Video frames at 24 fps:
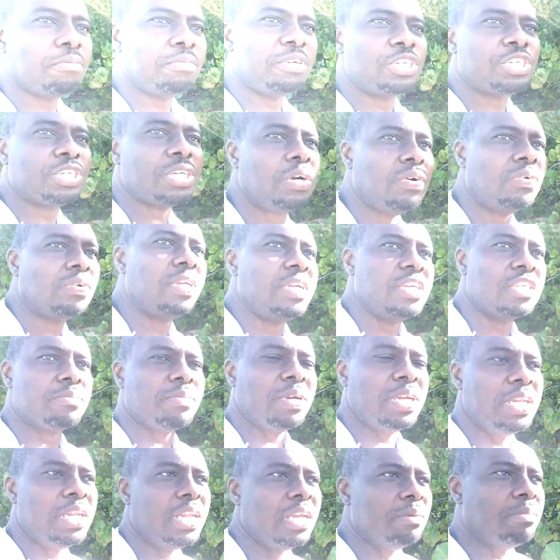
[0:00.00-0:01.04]
a shout. He's my
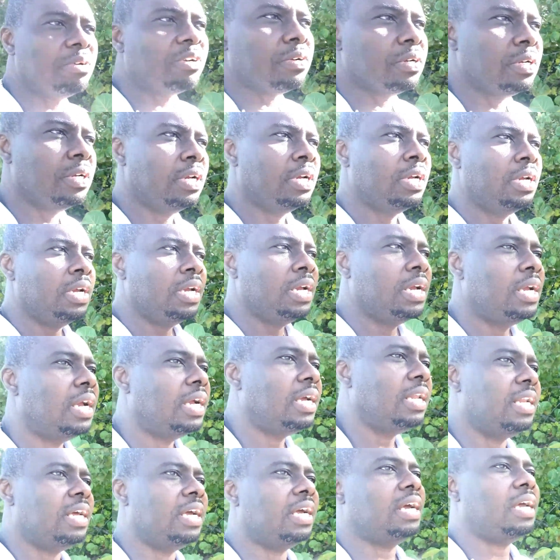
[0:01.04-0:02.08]
neighbor,
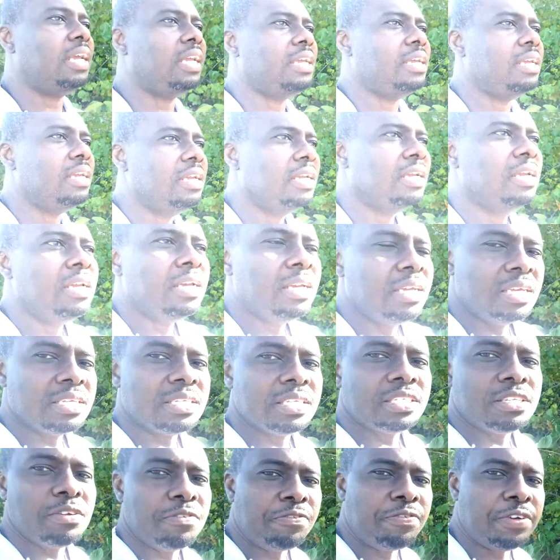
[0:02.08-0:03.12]
and he is
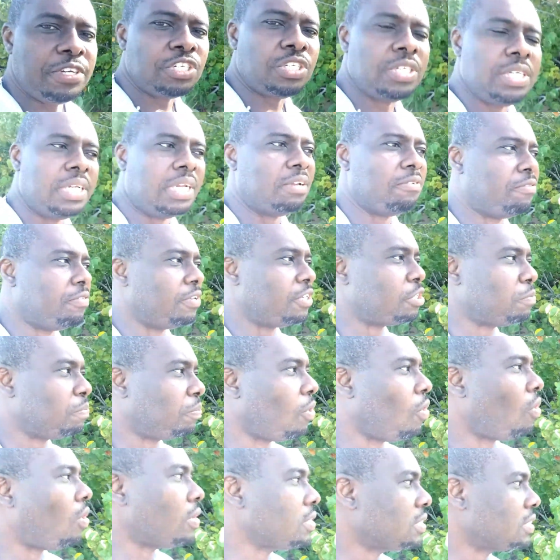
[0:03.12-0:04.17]
into fishing and fish
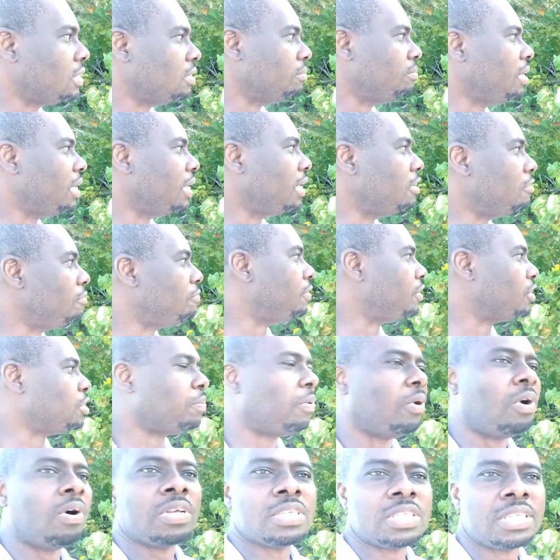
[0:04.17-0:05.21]
pots and making the fish
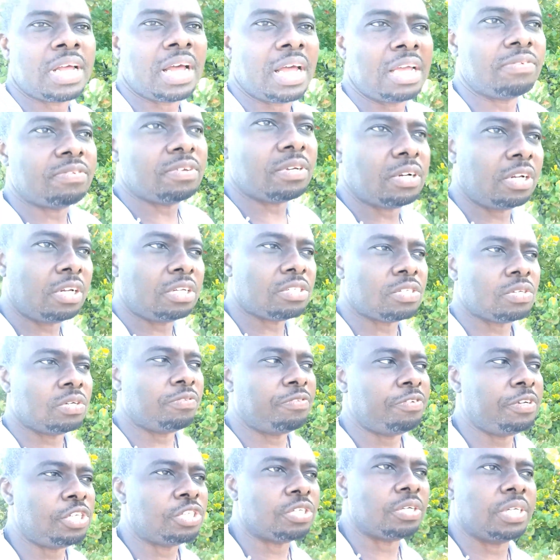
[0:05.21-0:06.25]
pots that I will also
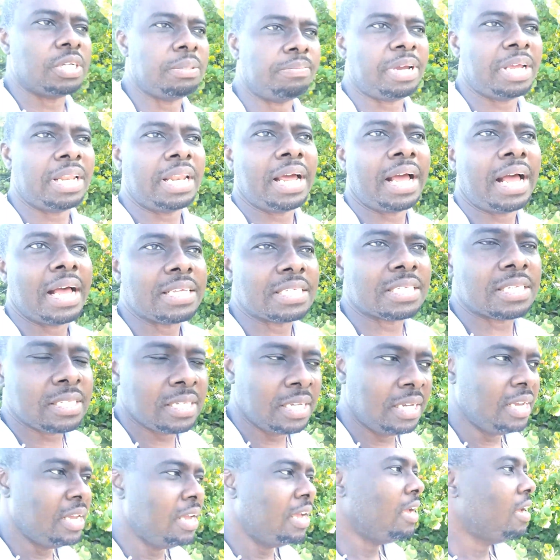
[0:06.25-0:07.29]
featured in my last
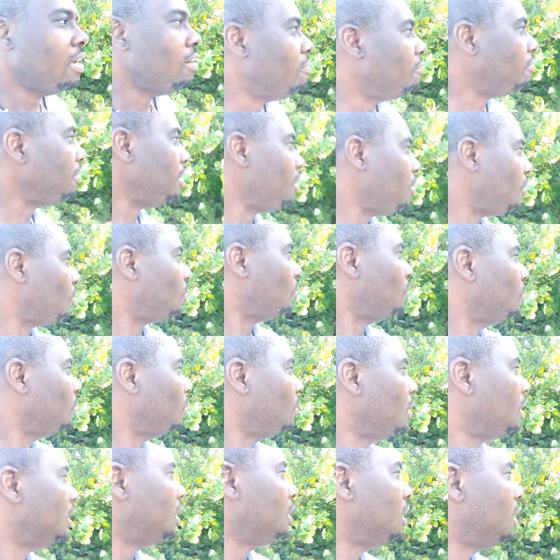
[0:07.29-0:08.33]
video.
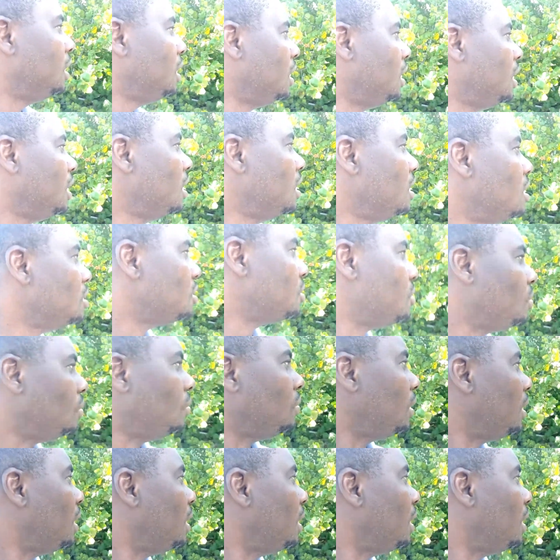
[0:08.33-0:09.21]
So